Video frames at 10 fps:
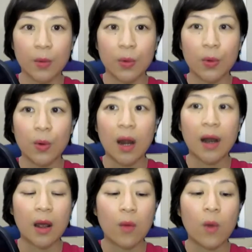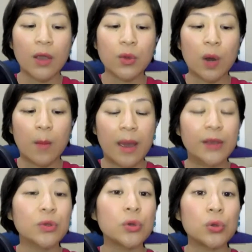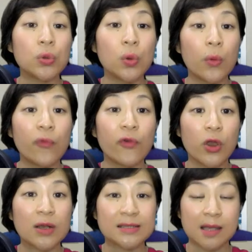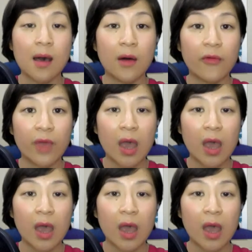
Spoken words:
who you are and what you are meant to do for yourself,